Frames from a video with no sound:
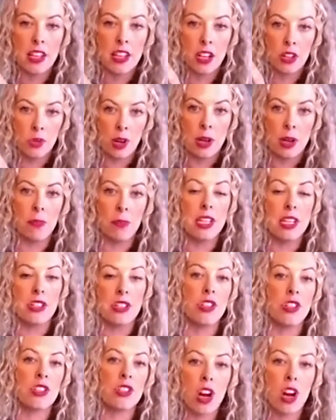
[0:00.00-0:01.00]
a great place
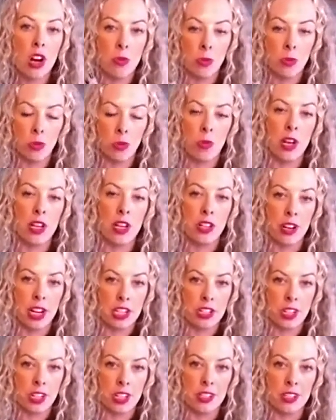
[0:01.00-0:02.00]
to start with what your
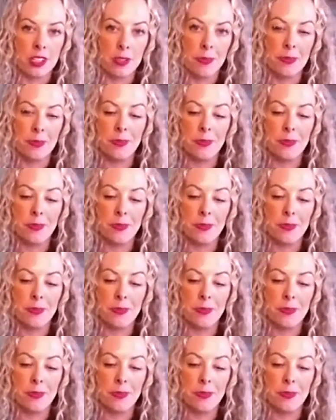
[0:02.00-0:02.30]
edge is.